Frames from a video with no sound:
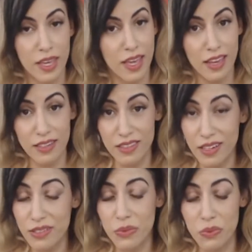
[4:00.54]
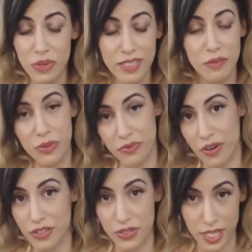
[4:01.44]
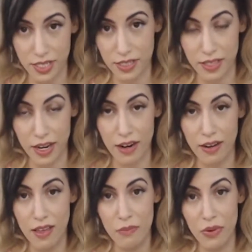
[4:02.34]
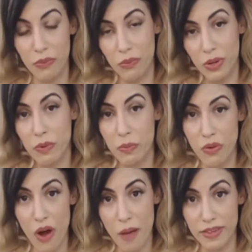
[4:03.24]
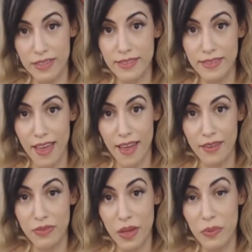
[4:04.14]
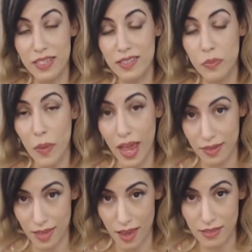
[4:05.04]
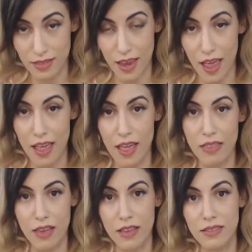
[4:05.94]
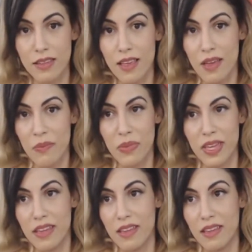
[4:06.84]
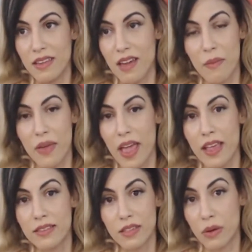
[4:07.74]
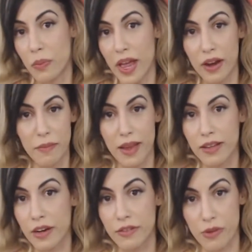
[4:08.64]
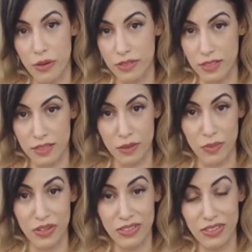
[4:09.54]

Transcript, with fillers: And there's a reasonable frustration there, but we were promised that they would expand the ACA and thus become a single payer Medicare for all system or,